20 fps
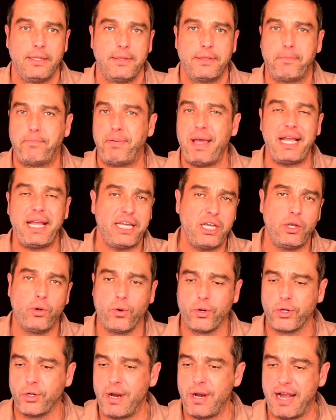The pecking
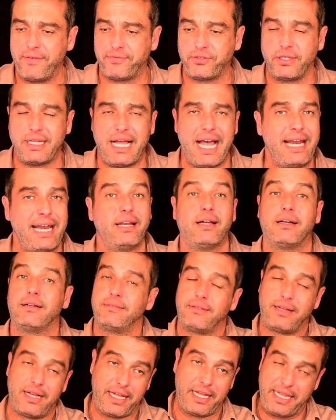order after that
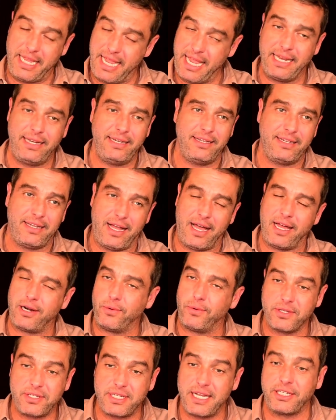Again, I don't
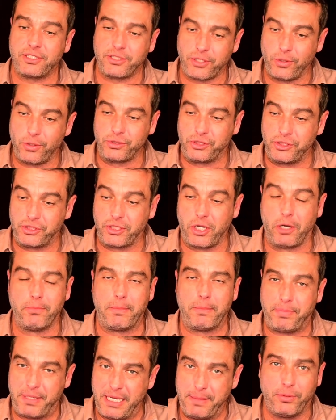want to say I told you so,
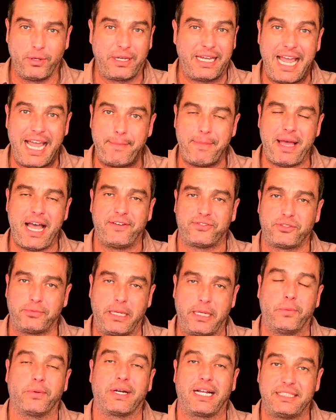but people came after
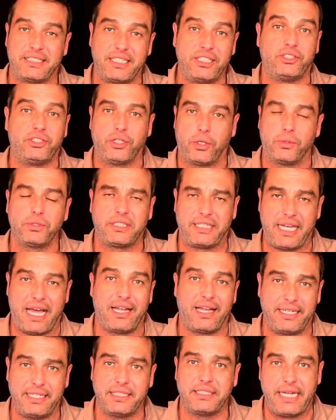me when I said Joe
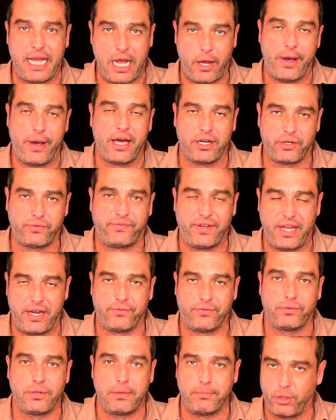Scally is now out of
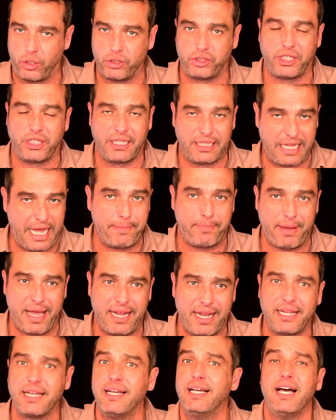favor at
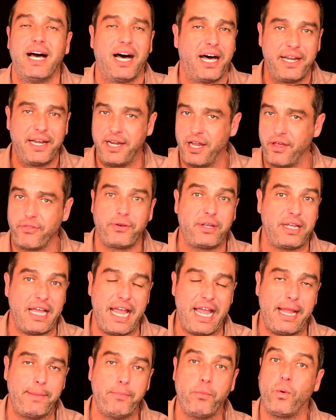Mönchengladbach. Another
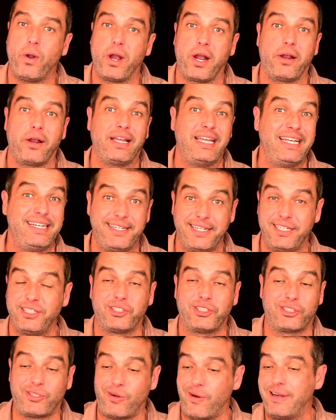game where he didn't
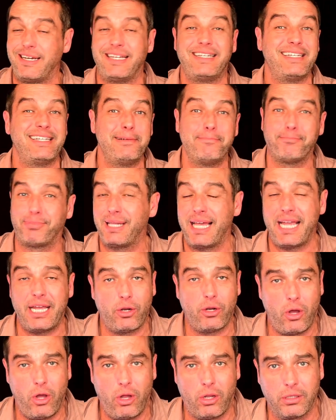start, he didn't play at
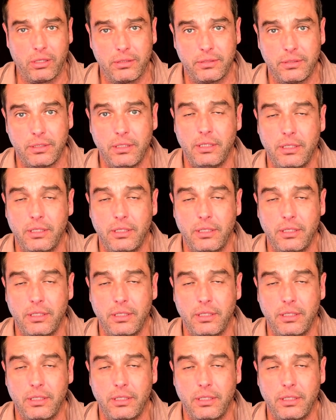all.